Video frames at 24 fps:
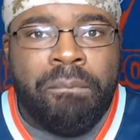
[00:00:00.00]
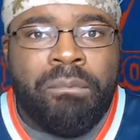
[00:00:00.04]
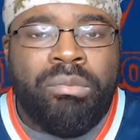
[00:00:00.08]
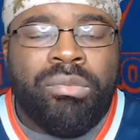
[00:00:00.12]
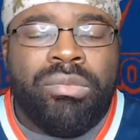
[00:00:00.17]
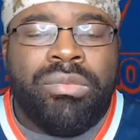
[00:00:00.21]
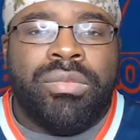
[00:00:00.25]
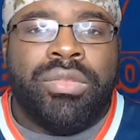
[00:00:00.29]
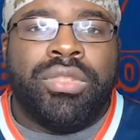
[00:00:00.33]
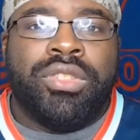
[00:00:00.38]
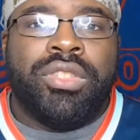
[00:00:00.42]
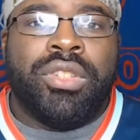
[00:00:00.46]

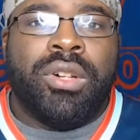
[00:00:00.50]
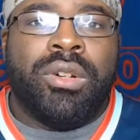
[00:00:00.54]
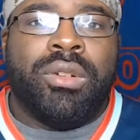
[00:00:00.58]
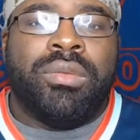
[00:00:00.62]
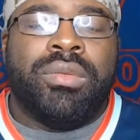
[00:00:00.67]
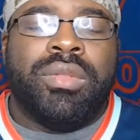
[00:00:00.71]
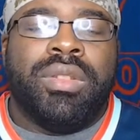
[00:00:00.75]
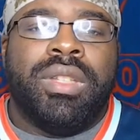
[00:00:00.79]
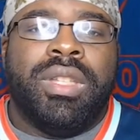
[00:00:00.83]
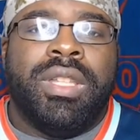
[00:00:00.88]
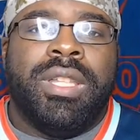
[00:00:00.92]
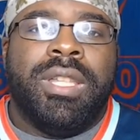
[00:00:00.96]

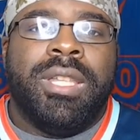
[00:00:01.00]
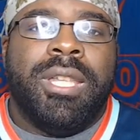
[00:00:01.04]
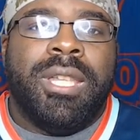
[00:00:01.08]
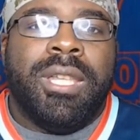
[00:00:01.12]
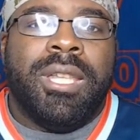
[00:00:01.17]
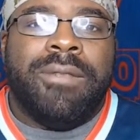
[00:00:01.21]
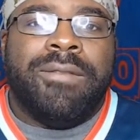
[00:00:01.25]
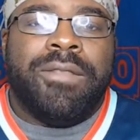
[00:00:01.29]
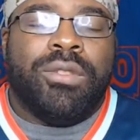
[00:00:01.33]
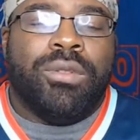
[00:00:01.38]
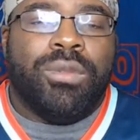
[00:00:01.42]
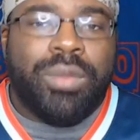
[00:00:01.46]
So,
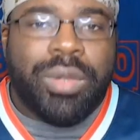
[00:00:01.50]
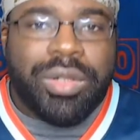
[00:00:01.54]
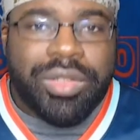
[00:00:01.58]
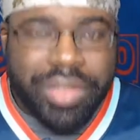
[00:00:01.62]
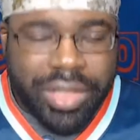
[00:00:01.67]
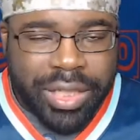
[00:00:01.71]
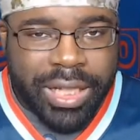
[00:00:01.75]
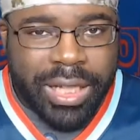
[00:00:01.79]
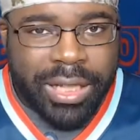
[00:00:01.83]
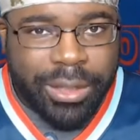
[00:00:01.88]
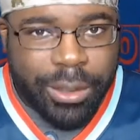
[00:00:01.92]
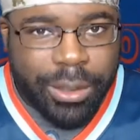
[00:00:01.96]
if you wish
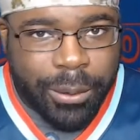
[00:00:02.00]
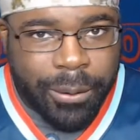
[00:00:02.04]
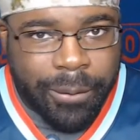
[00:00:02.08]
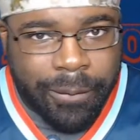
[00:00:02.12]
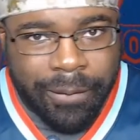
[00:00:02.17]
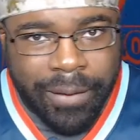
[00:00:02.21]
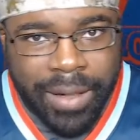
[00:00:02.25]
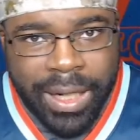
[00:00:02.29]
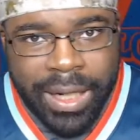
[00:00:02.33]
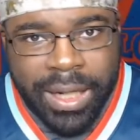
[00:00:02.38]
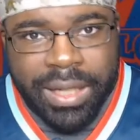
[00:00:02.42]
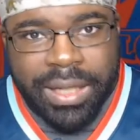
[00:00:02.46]
to get
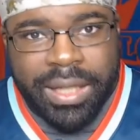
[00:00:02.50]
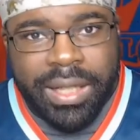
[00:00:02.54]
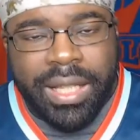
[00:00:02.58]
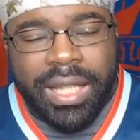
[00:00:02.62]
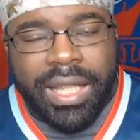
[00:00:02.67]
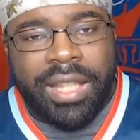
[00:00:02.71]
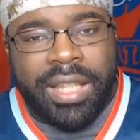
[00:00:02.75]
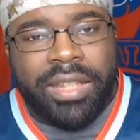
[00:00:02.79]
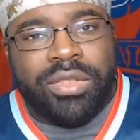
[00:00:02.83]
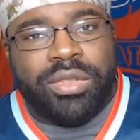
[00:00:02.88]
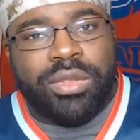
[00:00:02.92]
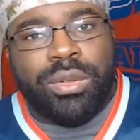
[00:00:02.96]
notified
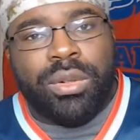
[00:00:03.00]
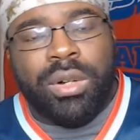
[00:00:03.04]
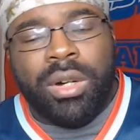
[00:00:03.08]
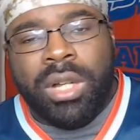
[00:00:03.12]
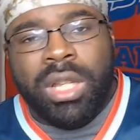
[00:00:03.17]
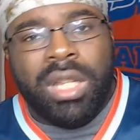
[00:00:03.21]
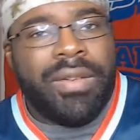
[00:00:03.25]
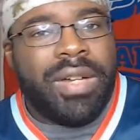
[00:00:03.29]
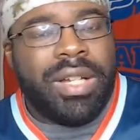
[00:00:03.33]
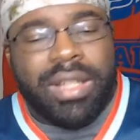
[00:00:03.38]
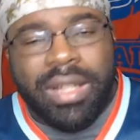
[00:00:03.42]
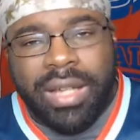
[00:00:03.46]
as to all
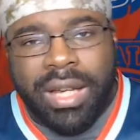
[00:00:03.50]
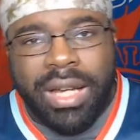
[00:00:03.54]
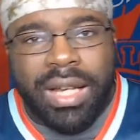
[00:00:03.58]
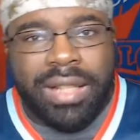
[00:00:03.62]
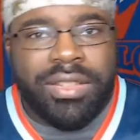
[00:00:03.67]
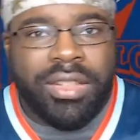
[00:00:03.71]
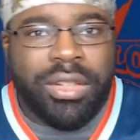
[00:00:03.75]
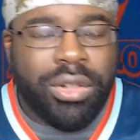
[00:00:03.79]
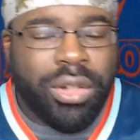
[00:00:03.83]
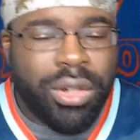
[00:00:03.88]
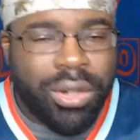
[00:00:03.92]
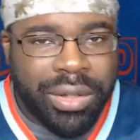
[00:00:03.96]
of our
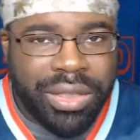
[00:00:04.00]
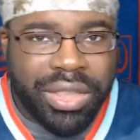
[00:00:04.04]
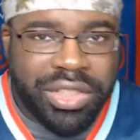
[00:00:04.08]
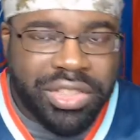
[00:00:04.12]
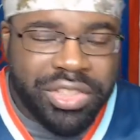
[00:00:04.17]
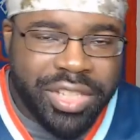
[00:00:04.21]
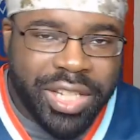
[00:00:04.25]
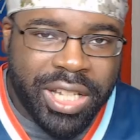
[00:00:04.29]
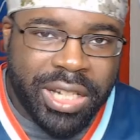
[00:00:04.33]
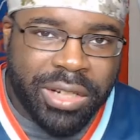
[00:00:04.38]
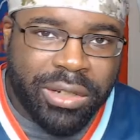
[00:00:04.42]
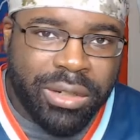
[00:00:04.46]
content on this
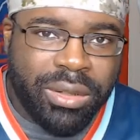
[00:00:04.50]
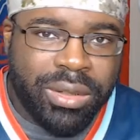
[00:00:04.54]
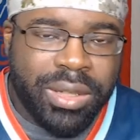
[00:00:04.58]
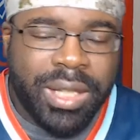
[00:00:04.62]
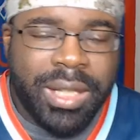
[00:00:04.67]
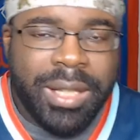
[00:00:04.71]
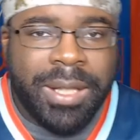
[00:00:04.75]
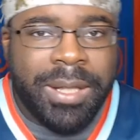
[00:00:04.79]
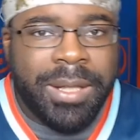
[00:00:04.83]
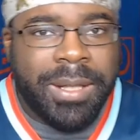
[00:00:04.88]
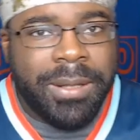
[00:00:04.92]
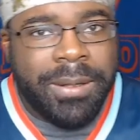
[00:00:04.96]
channel,
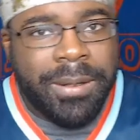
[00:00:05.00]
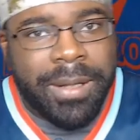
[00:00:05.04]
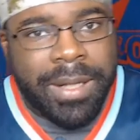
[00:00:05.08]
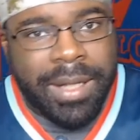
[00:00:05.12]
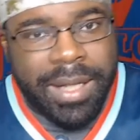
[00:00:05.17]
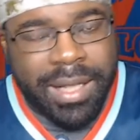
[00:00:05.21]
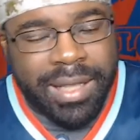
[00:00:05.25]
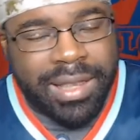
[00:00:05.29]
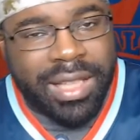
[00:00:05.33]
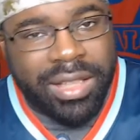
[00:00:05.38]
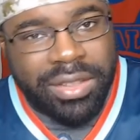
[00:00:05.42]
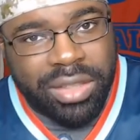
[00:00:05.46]

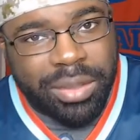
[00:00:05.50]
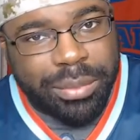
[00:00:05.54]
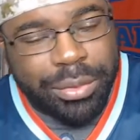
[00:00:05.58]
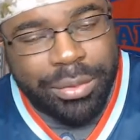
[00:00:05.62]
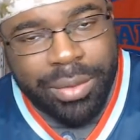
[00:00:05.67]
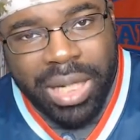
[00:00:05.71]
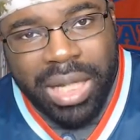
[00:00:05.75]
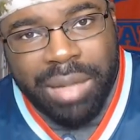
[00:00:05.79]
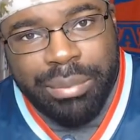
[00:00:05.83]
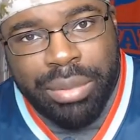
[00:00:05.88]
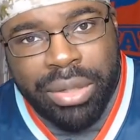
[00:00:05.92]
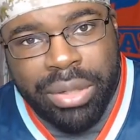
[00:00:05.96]
hit that
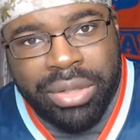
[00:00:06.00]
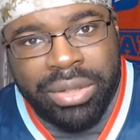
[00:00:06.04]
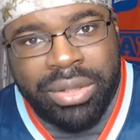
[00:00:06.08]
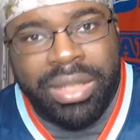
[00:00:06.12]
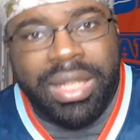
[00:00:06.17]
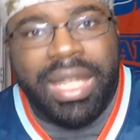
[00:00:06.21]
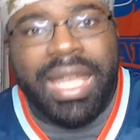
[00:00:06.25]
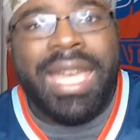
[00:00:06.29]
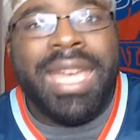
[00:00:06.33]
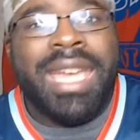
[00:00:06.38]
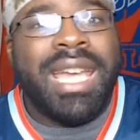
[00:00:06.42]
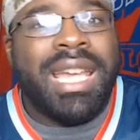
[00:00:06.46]
subscribe button
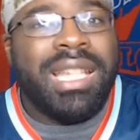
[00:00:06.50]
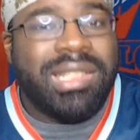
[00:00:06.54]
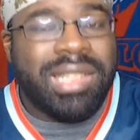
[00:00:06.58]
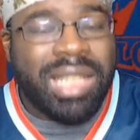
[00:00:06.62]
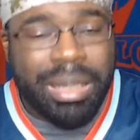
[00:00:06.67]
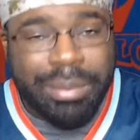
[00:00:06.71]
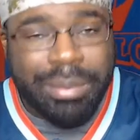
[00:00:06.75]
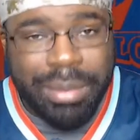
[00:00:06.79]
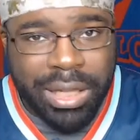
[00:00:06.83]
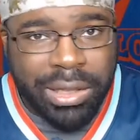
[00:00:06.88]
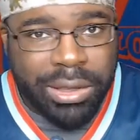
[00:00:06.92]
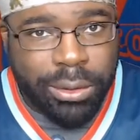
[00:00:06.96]
and
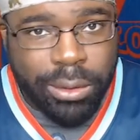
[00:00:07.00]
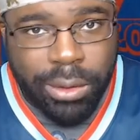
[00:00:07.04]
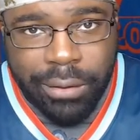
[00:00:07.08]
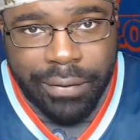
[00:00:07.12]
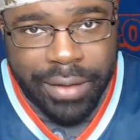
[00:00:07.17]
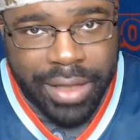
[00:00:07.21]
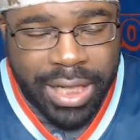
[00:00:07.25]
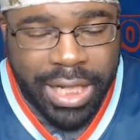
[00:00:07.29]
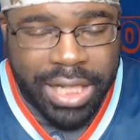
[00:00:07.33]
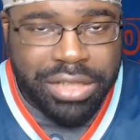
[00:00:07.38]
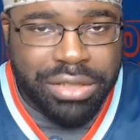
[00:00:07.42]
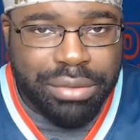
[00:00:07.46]
tap that
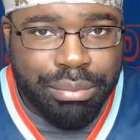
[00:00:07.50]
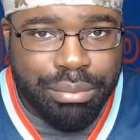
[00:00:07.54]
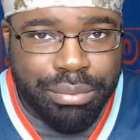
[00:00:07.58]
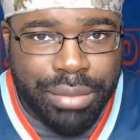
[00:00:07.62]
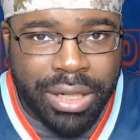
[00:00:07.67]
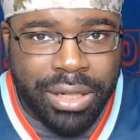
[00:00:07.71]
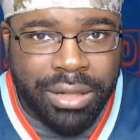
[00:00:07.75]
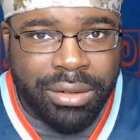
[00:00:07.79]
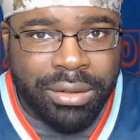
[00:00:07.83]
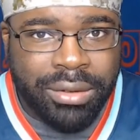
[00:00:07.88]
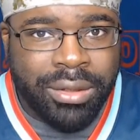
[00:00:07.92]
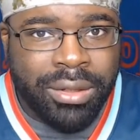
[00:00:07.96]
notification
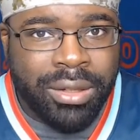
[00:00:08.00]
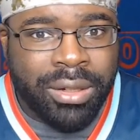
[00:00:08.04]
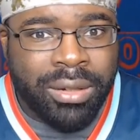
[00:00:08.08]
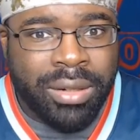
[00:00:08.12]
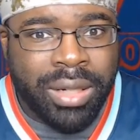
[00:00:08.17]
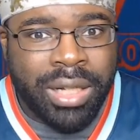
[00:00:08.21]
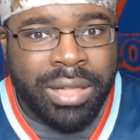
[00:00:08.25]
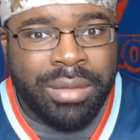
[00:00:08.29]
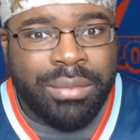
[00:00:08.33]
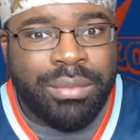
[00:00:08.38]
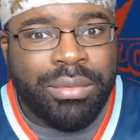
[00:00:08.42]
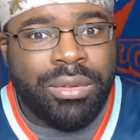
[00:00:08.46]
bell.
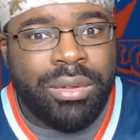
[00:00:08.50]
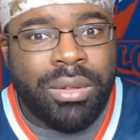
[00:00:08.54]
Alright?